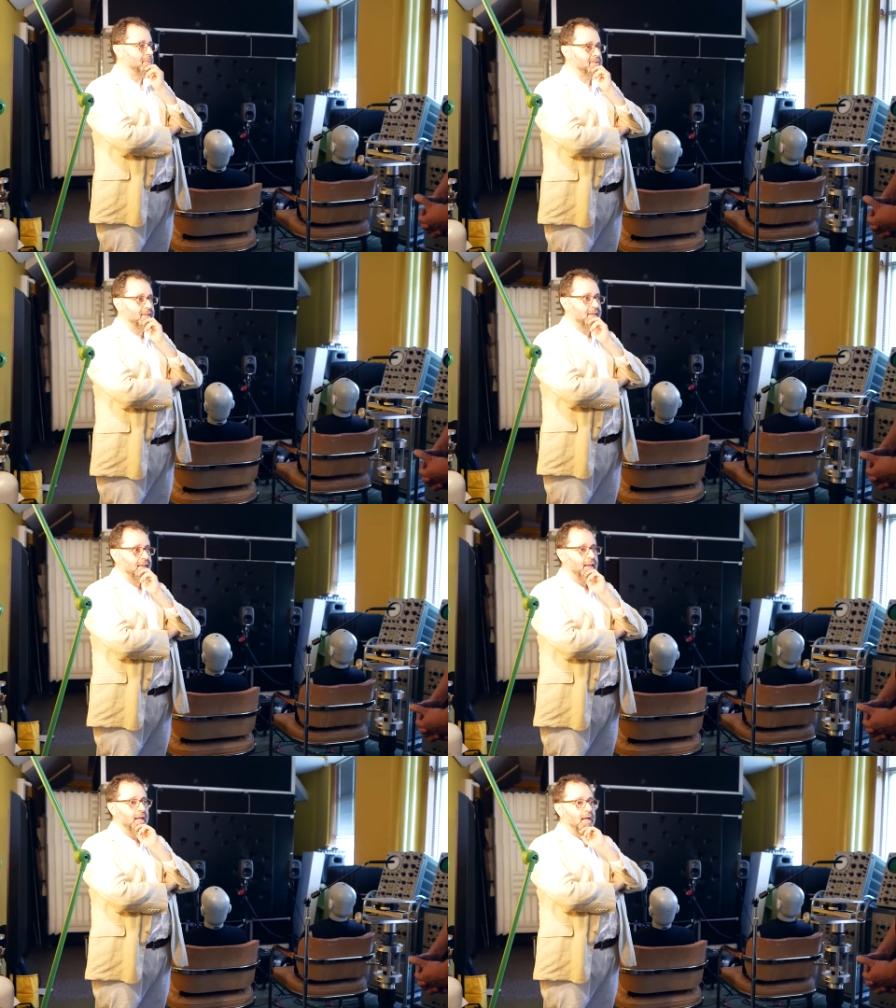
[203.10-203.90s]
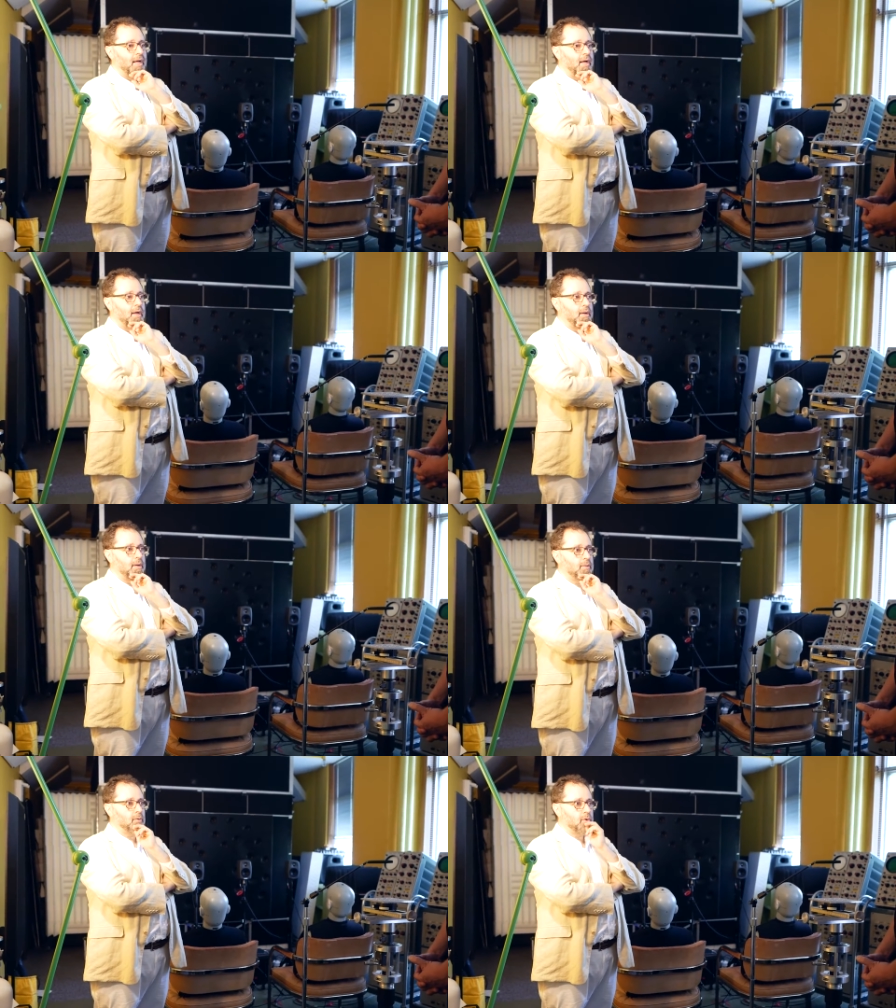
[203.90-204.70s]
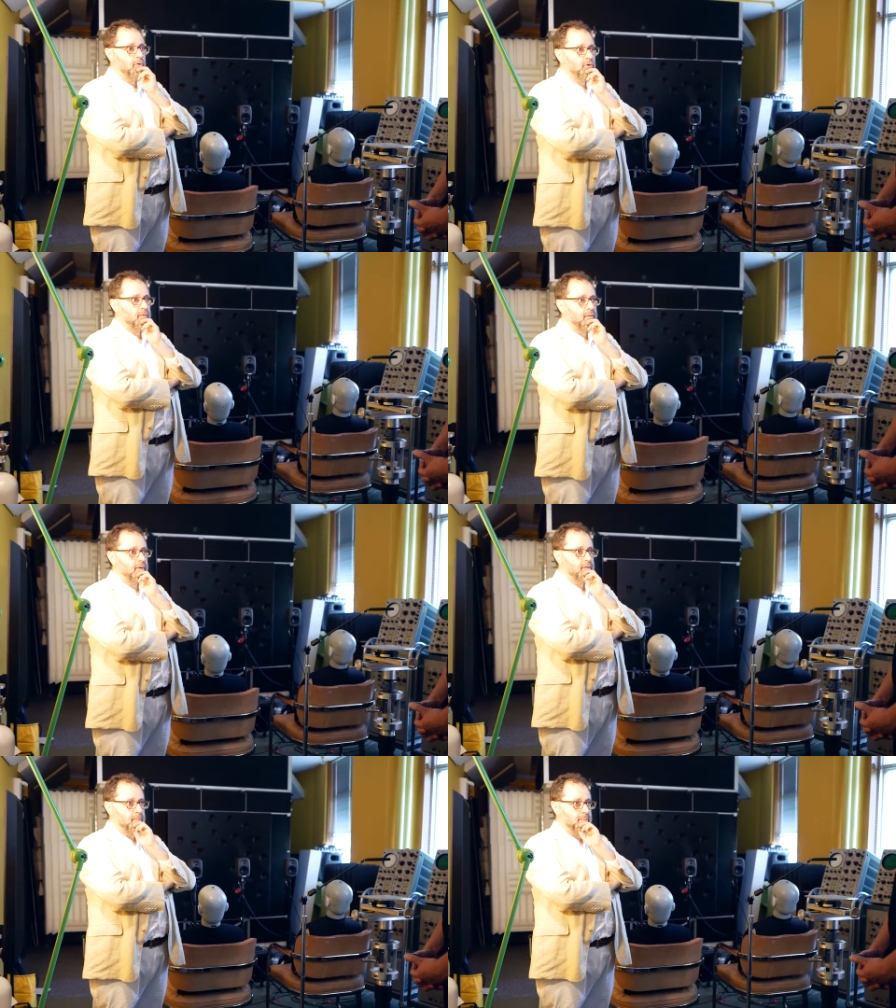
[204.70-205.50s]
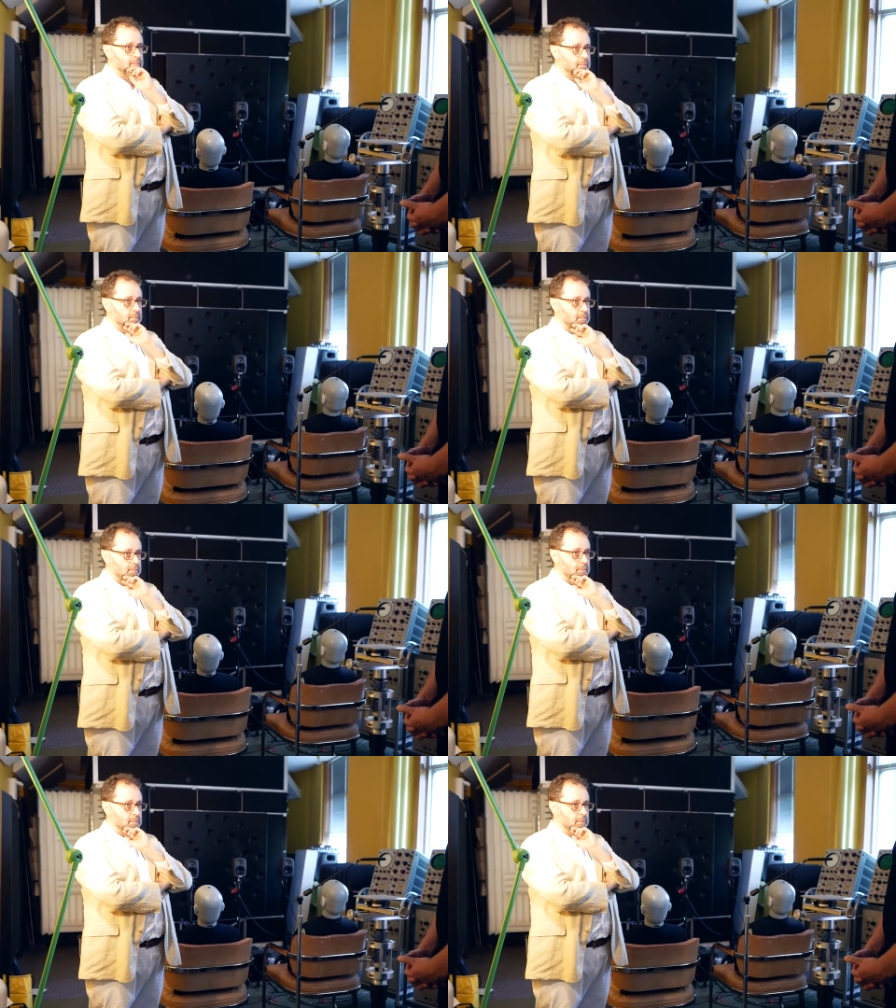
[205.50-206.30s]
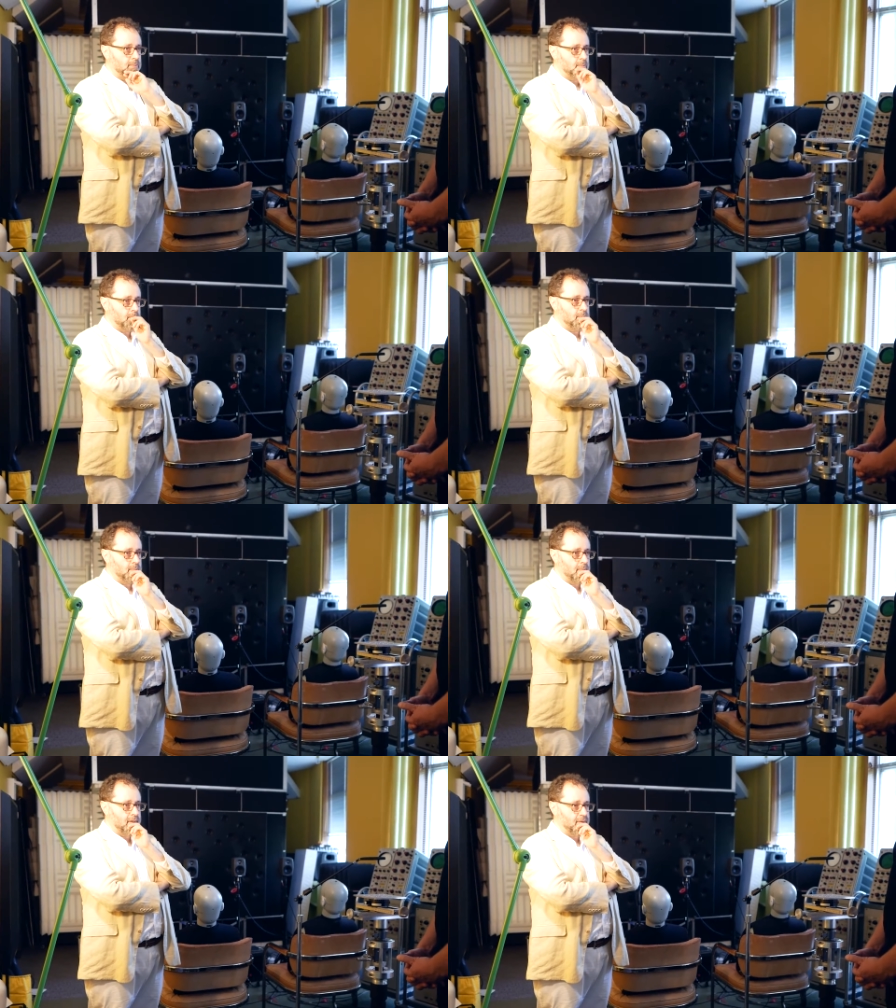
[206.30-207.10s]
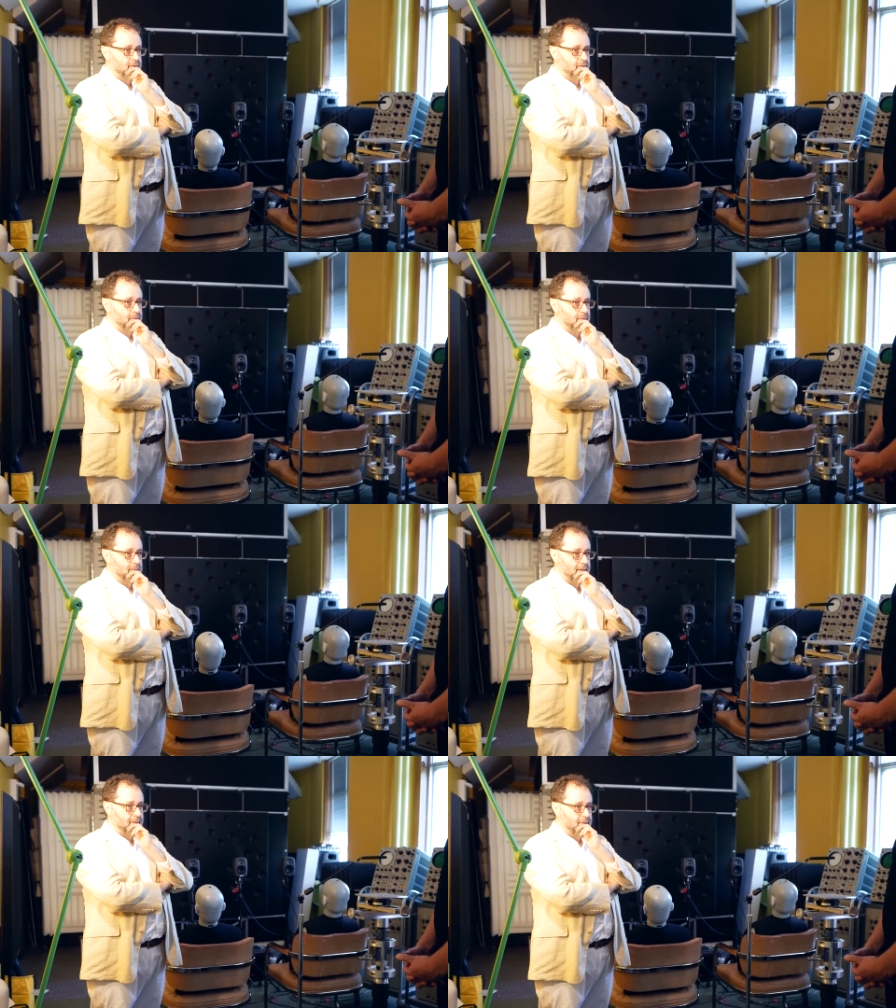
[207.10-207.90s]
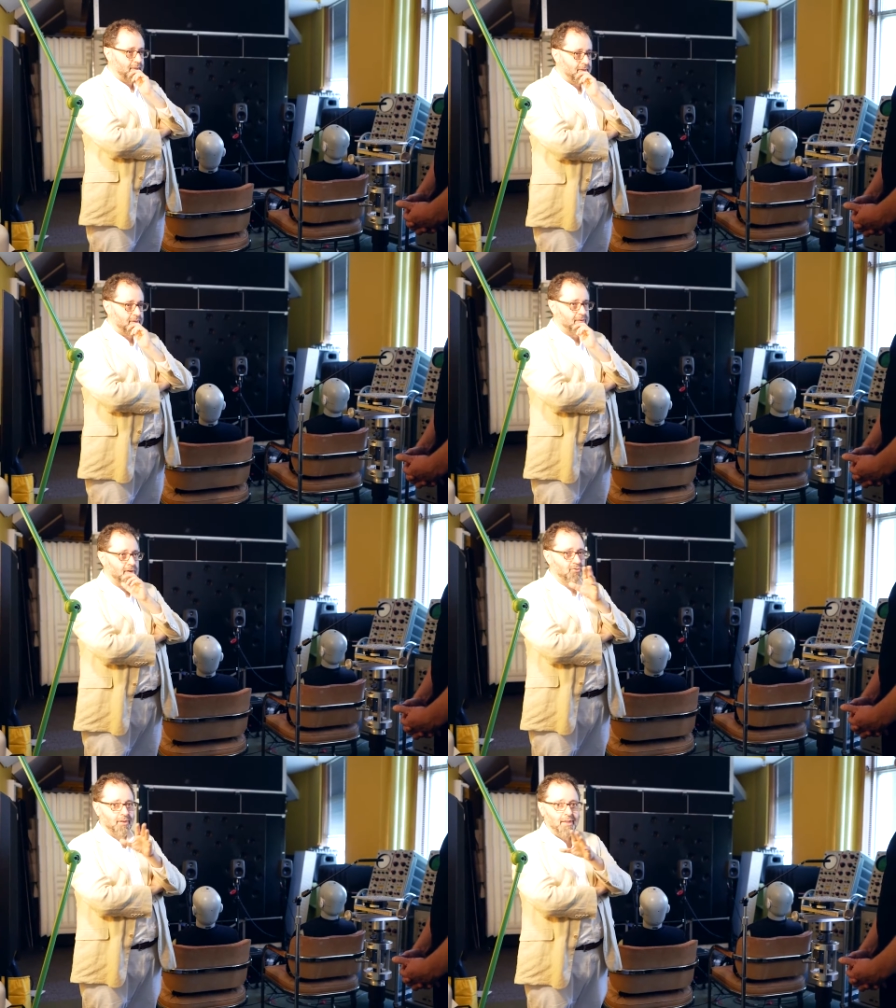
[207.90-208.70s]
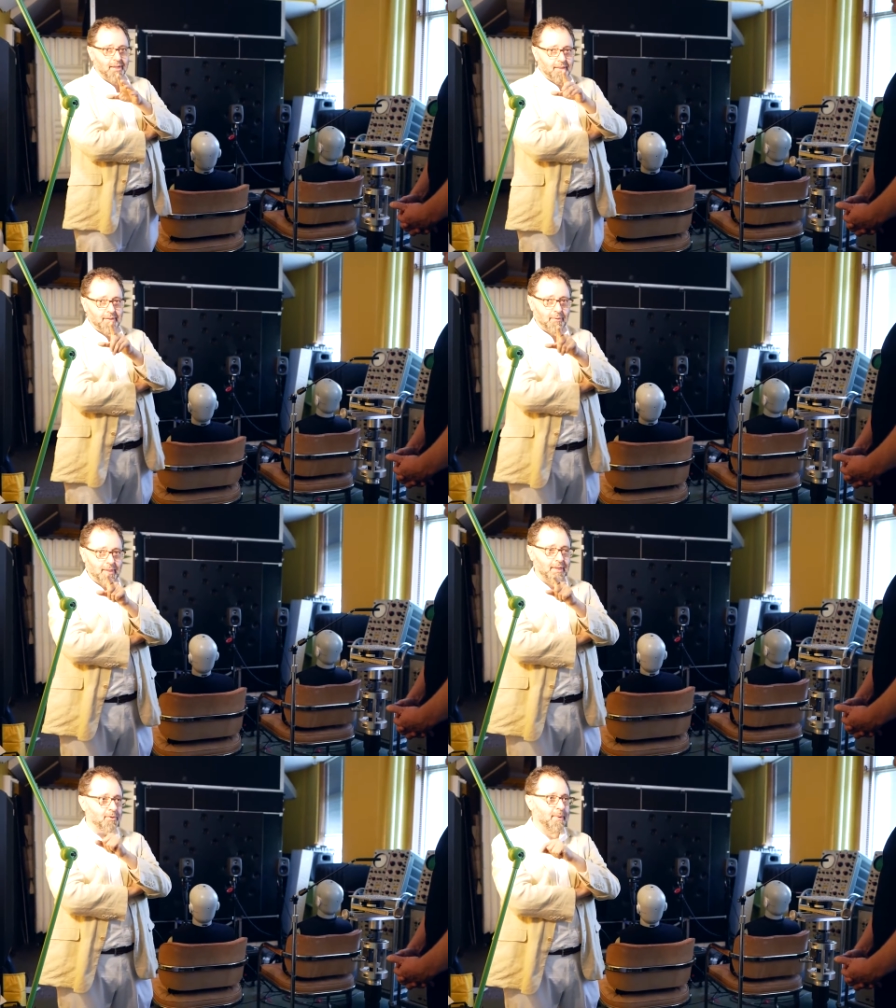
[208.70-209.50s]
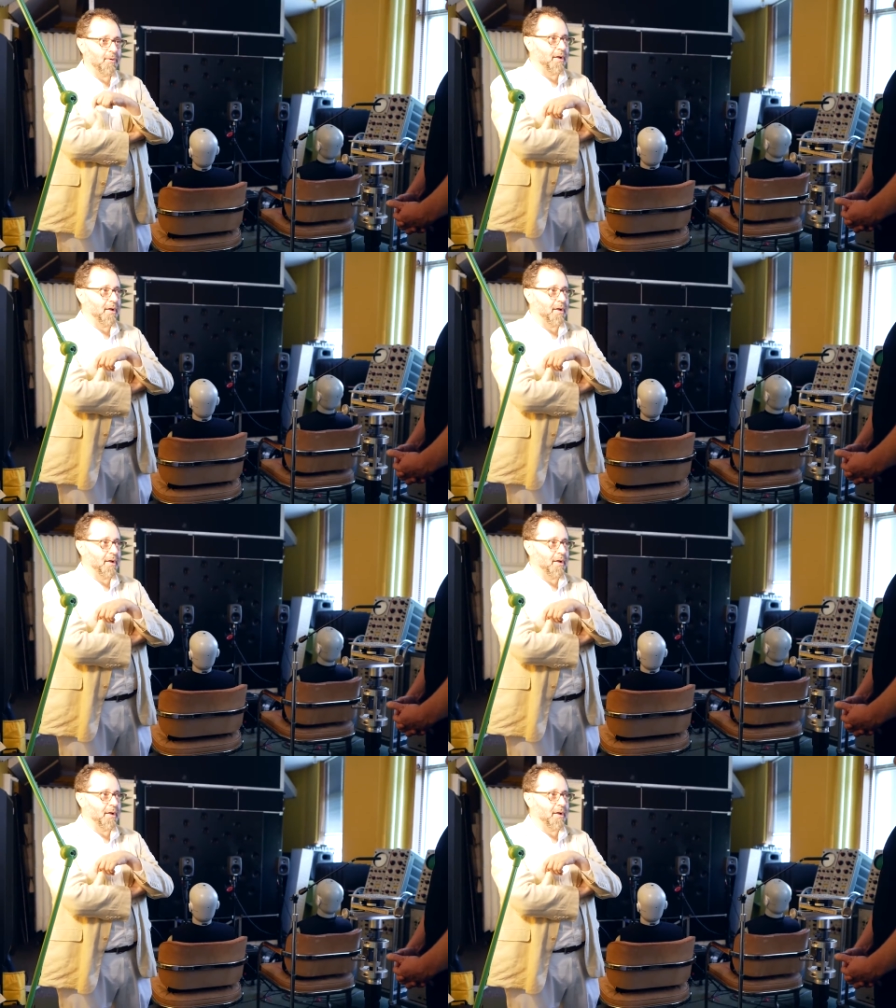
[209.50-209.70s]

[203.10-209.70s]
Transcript: not mistaken. Uh, no, Kirchhoff is m mid to late nineteenth century. Now again, you might